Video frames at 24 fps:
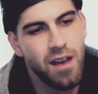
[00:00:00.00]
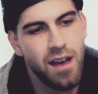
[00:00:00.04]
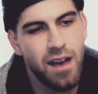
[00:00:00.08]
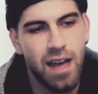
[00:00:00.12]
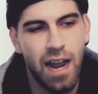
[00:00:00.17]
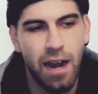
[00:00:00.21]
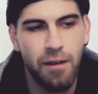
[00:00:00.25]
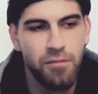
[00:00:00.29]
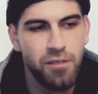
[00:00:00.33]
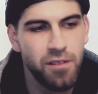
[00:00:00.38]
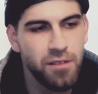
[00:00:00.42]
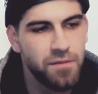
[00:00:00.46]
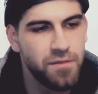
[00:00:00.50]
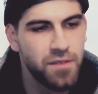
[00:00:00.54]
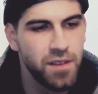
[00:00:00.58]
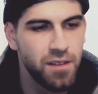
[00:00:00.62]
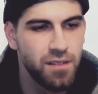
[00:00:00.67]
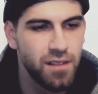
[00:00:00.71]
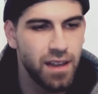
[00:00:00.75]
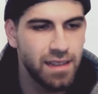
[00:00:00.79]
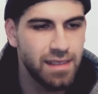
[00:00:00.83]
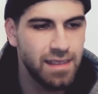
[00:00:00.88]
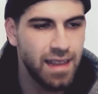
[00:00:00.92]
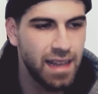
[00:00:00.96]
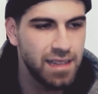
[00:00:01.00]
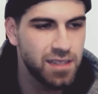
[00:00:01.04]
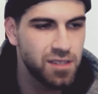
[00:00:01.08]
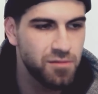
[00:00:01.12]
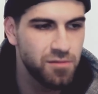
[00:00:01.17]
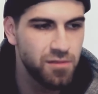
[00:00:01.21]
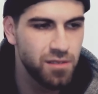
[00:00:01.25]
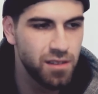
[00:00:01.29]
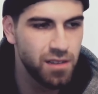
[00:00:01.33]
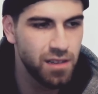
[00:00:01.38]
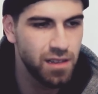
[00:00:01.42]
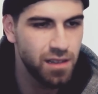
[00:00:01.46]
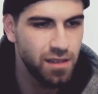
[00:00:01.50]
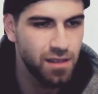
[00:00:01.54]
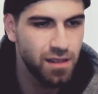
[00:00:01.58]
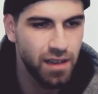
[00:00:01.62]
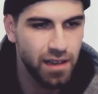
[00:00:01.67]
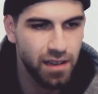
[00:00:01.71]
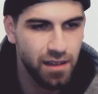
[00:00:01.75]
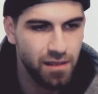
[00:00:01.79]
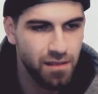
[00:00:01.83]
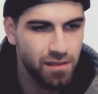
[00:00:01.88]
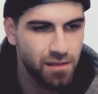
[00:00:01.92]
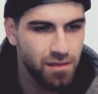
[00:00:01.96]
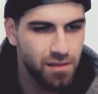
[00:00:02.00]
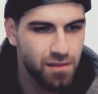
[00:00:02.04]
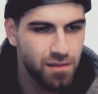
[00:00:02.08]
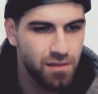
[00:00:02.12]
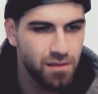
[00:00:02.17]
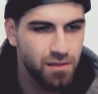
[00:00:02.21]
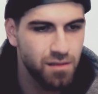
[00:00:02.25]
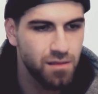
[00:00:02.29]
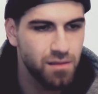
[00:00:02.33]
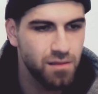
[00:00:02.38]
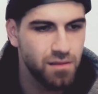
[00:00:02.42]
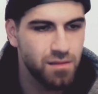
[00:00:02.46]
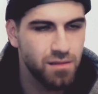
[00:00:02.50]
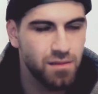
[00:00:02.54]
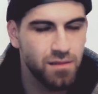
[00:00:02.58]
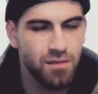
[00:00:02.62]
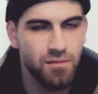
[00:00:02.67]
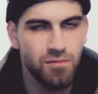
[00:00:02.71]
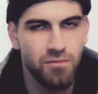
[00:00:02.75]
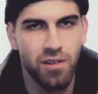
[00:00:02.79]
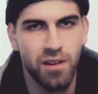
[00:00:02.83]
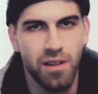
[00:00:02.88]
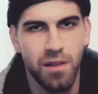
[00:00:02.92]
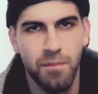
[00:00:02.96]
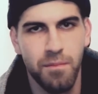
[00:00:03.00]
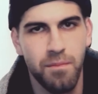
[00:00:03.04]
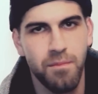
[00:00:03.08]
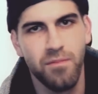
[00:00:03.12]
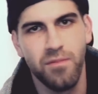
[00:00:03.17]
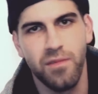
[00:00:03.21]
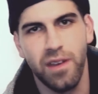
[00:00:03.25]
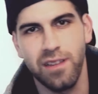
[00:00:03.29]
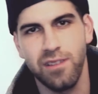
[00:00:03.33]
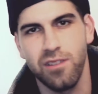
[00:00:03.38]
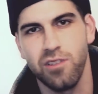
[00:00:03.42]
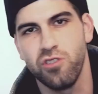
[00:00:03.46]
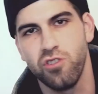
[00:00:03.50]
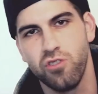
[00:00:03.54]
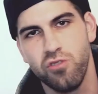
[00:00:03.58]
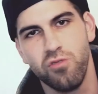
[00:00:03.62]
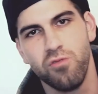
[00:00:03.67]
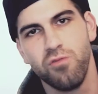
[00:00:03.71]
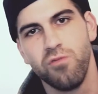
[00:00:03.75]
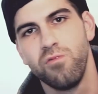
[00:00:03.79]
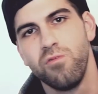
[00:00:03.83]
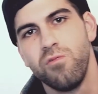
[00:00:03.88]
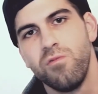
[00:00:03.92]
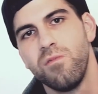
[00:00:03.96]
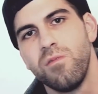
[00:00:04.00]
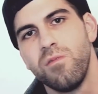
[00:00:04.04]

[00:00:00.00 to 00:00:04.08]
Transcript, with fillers: And I really feel like that's really like one of the like the true,